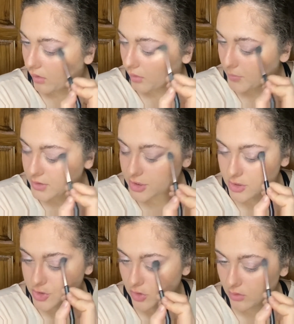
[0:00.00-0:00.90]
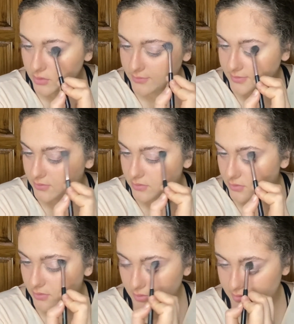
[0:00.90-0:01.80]
I'm actually shocked.
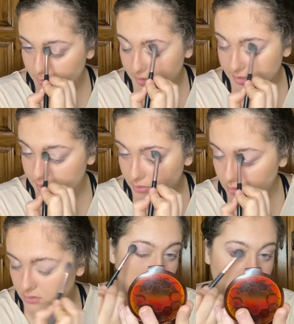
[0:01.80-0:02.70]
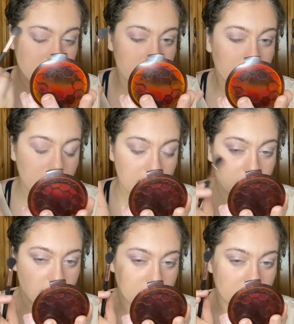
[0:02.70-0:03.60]
It's amazing. I don't give
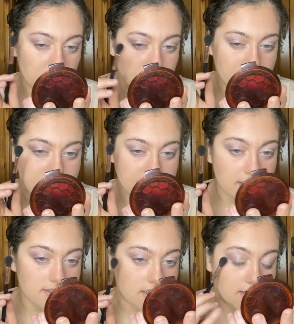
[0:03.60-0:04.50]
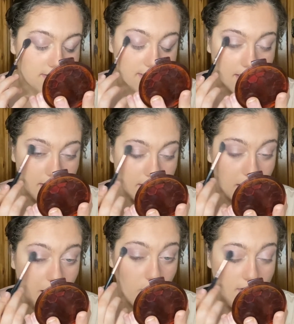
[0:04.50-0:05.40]
it 100% exactly.
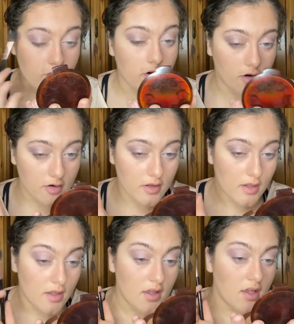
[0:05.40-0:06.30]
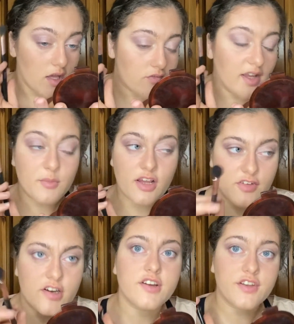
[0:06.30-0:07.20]
However, if I'm
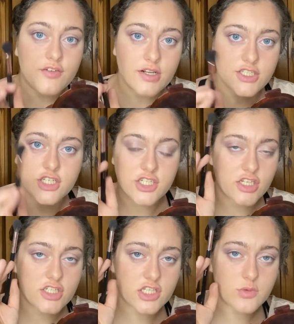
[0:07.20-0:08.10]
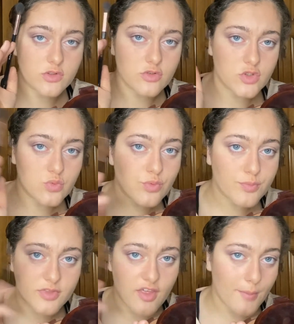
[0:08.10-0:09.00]
ever in a rush and I just want to swoop
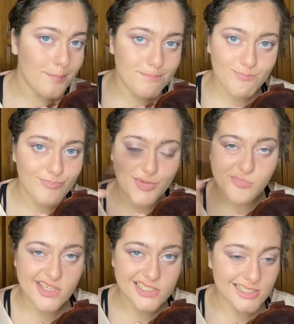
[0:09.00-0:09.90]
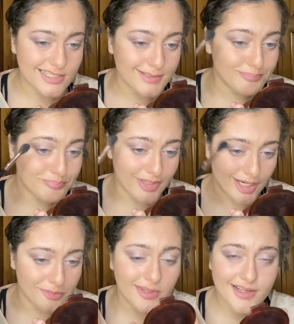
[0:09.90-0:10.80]
them immediately, I
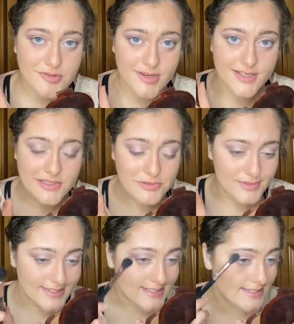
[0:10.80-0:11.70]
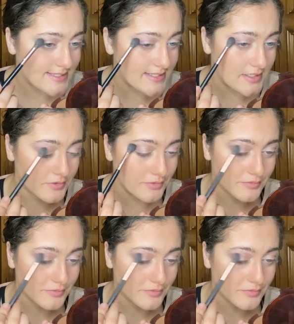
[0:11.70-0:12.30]
would actually use this, so...